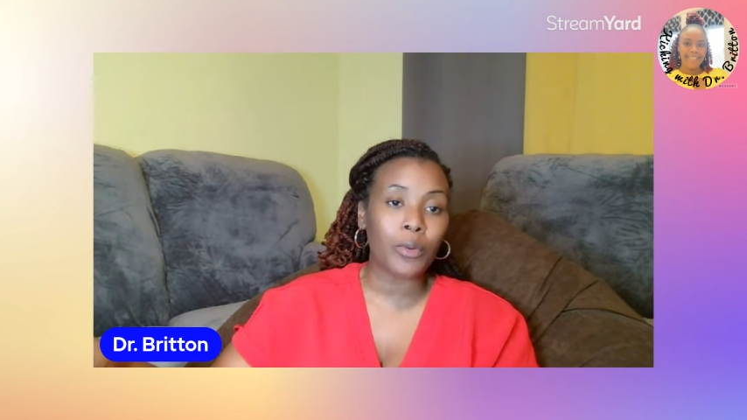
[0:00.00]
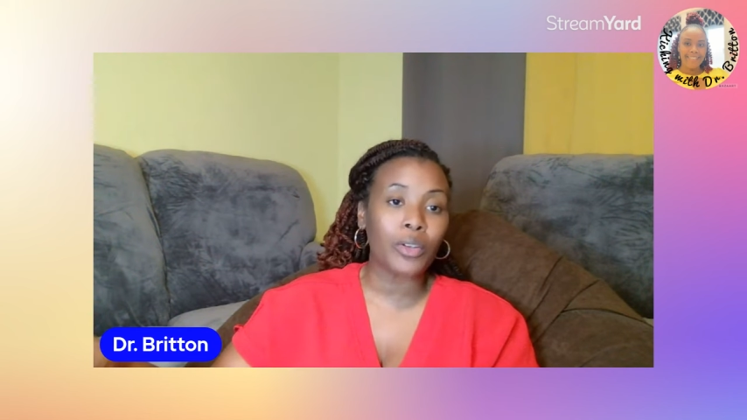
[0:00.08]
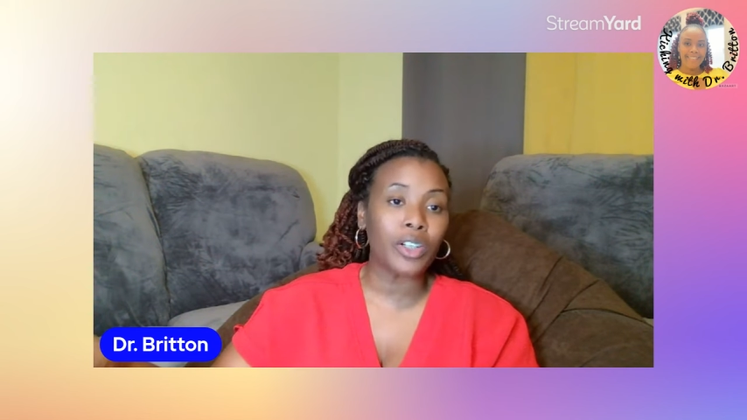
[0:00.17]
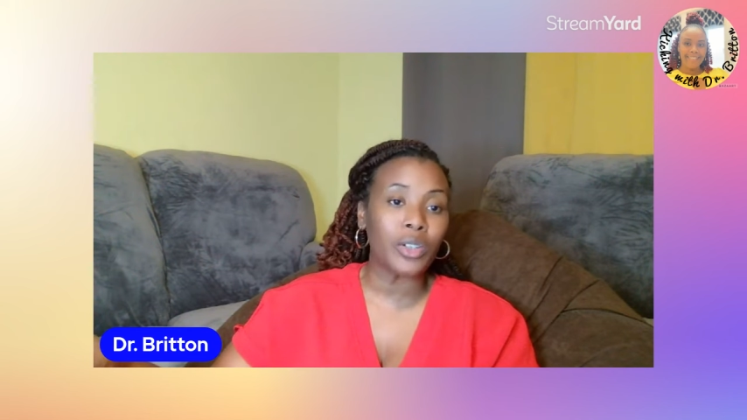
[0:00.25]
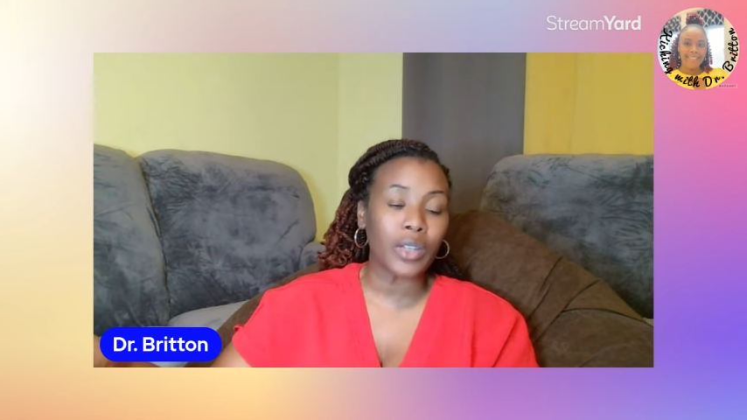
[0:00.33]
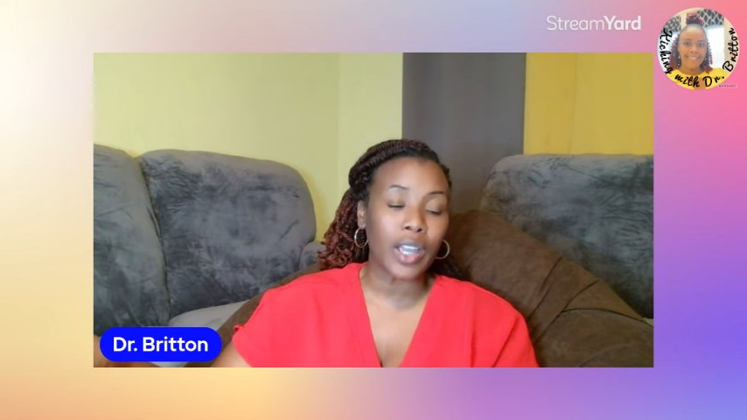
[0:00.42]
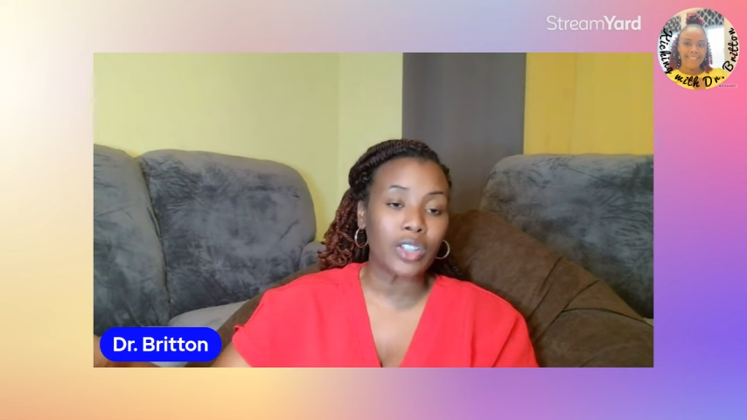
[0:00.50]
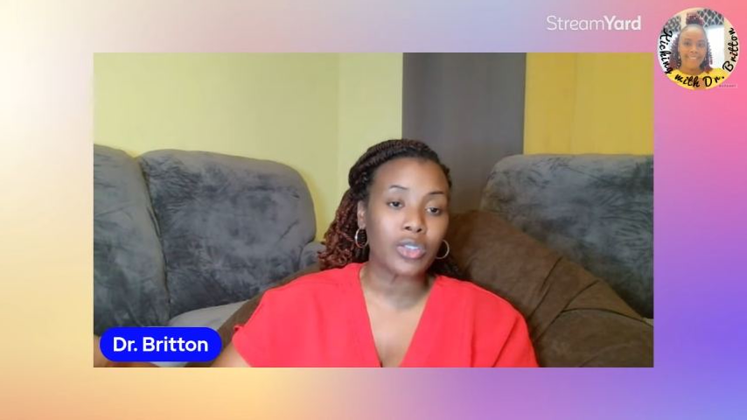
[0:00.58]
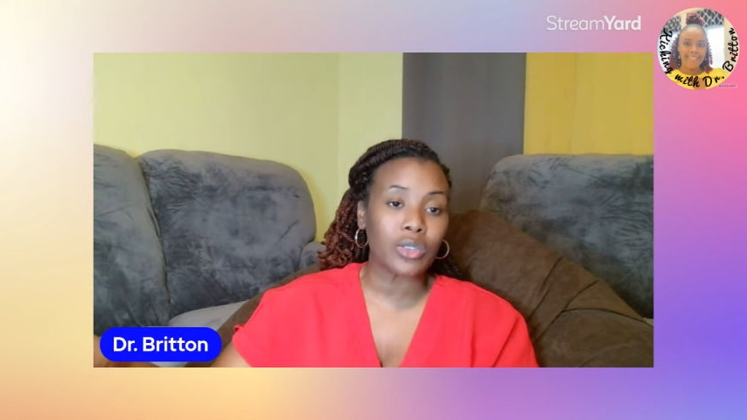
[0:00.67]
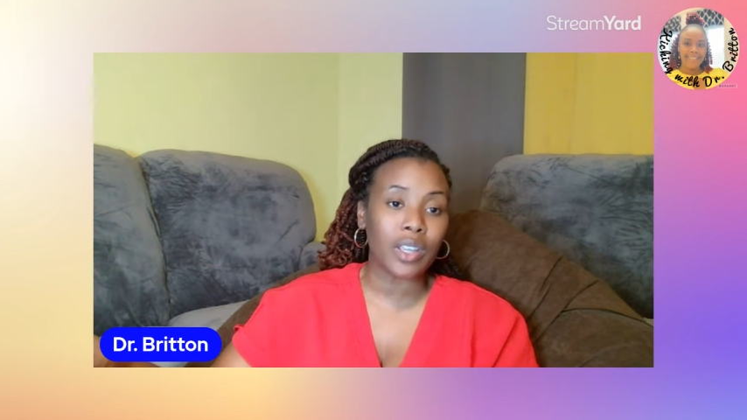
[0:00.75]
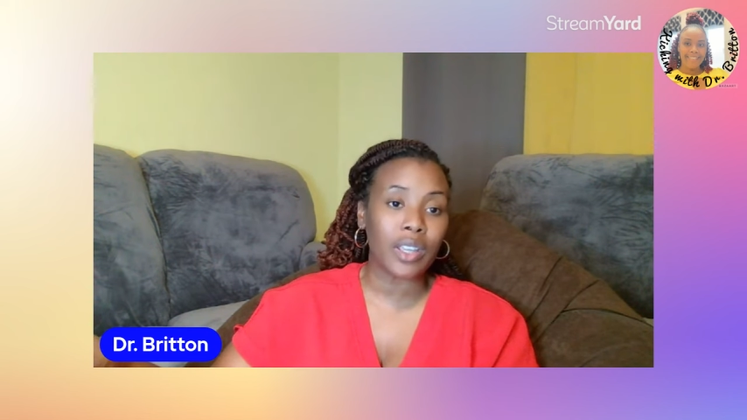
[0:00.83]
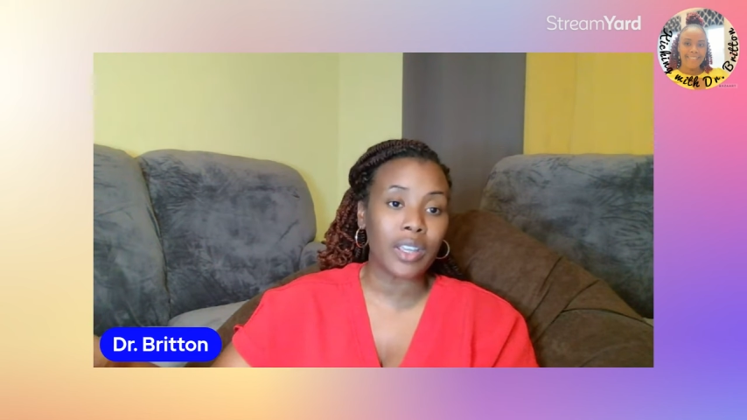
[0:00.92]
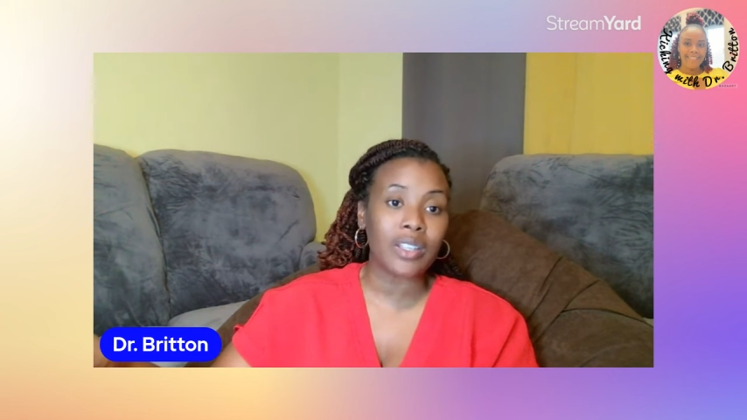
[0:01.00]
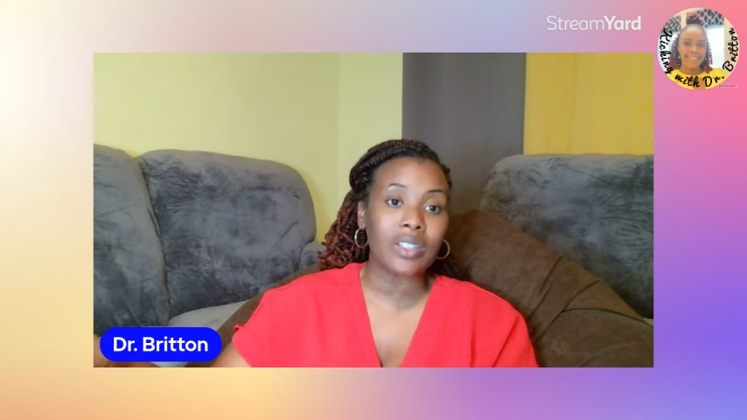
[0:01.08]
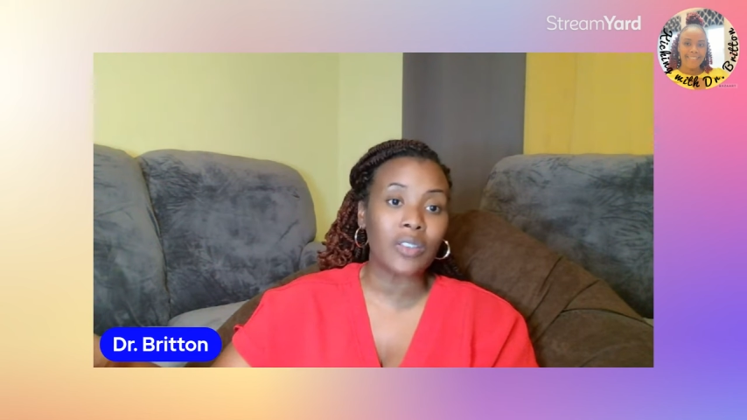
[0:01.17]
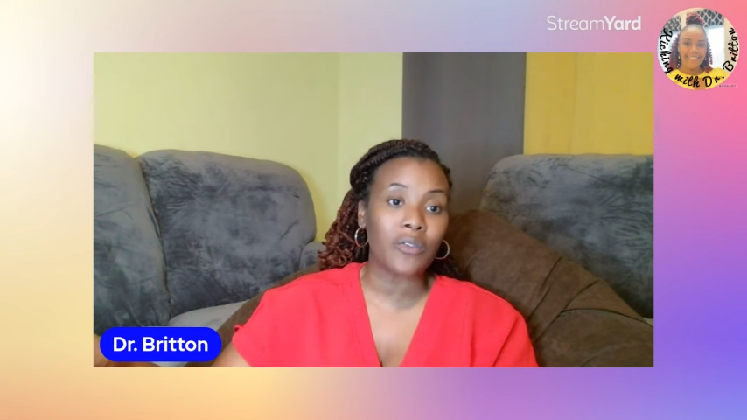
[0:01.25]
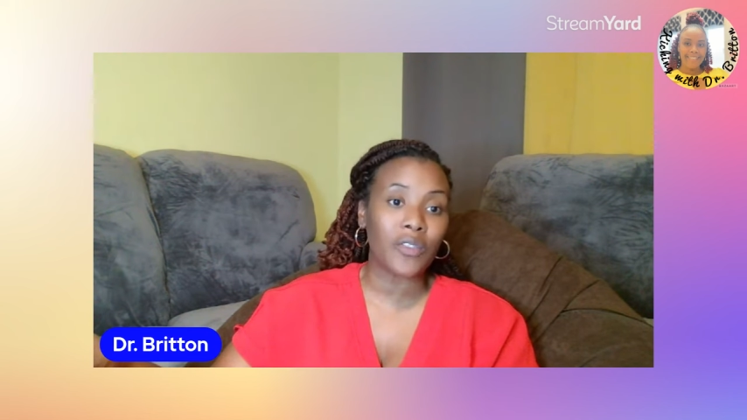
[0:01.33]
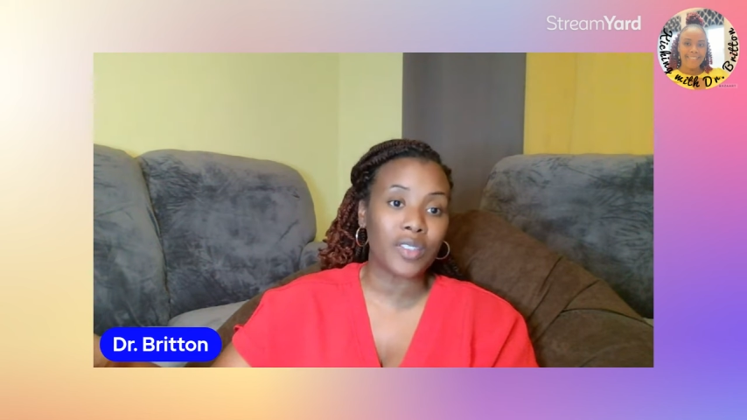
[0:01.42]
we're going to look at today is
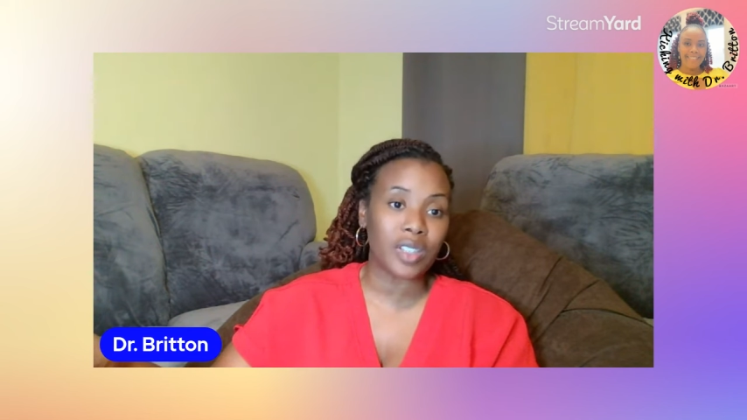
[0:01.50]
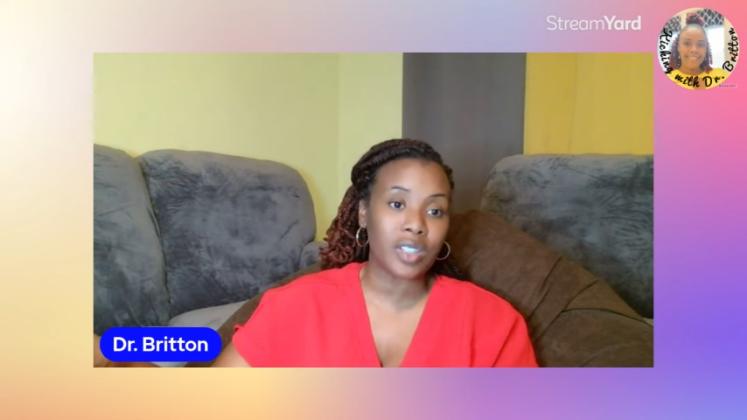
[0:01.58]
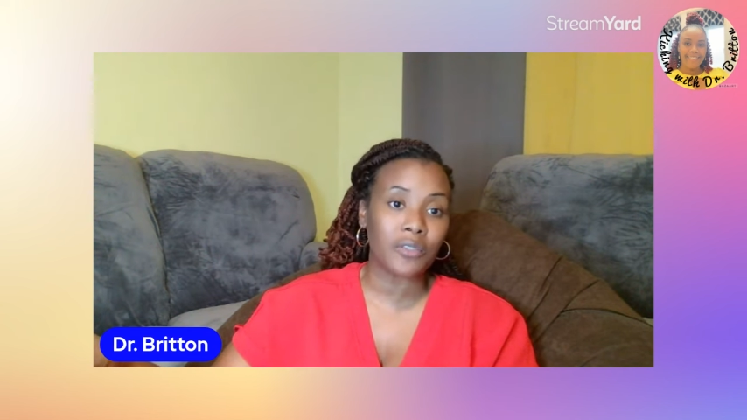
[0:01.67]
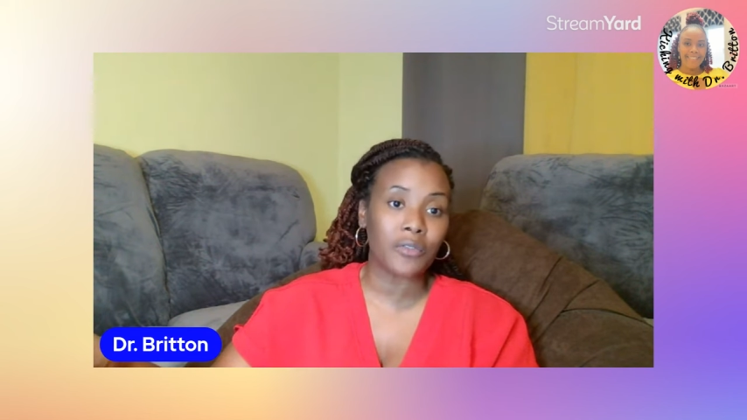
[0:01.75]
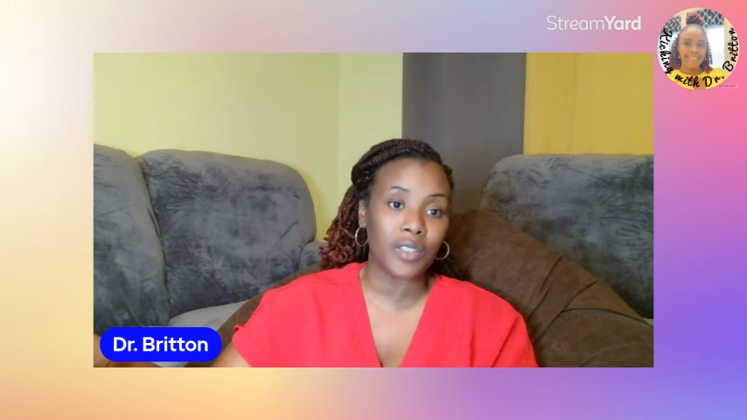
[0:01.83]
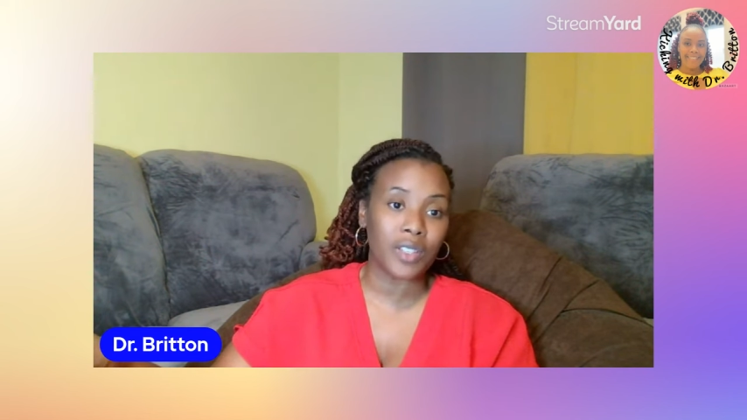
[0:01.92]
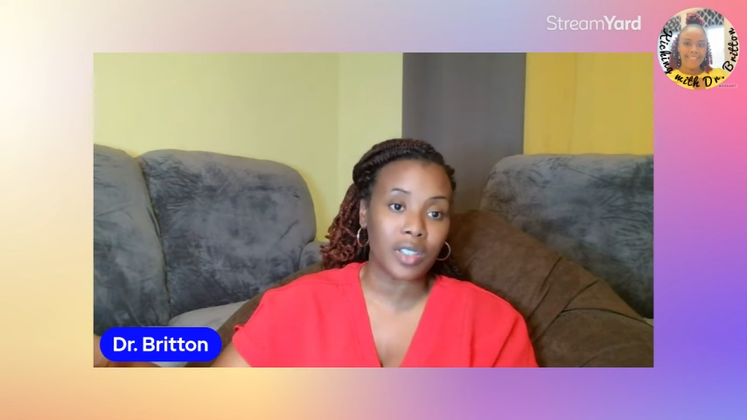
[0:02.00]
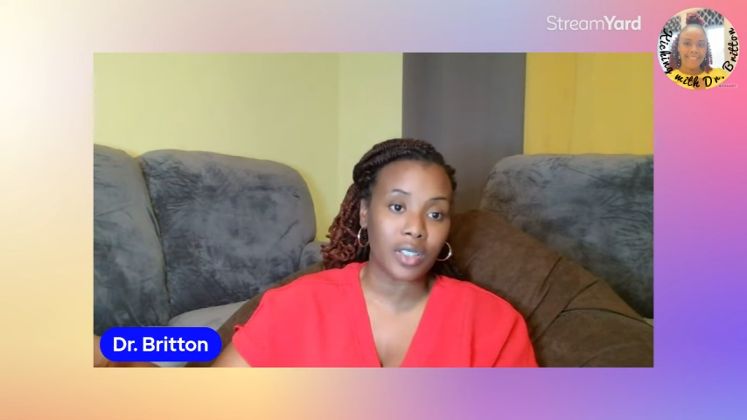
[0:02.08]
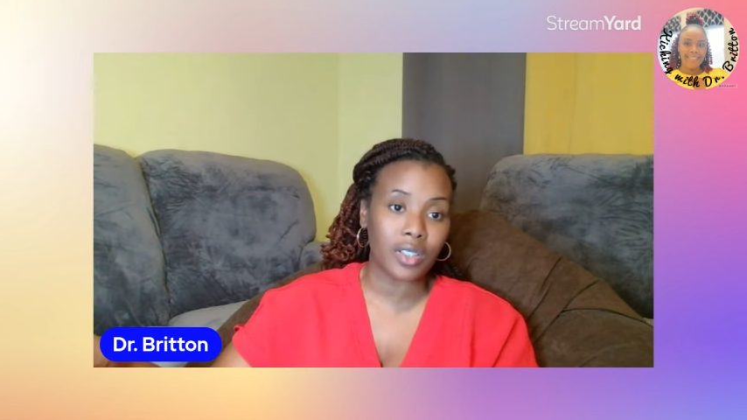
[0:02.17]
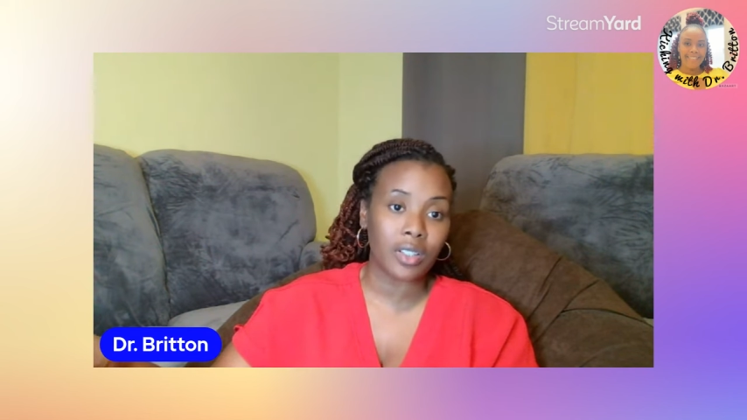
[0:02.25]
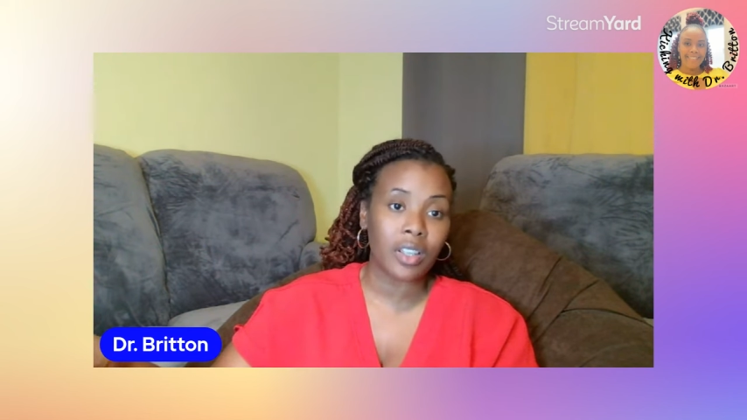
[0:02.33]
the visitor visa,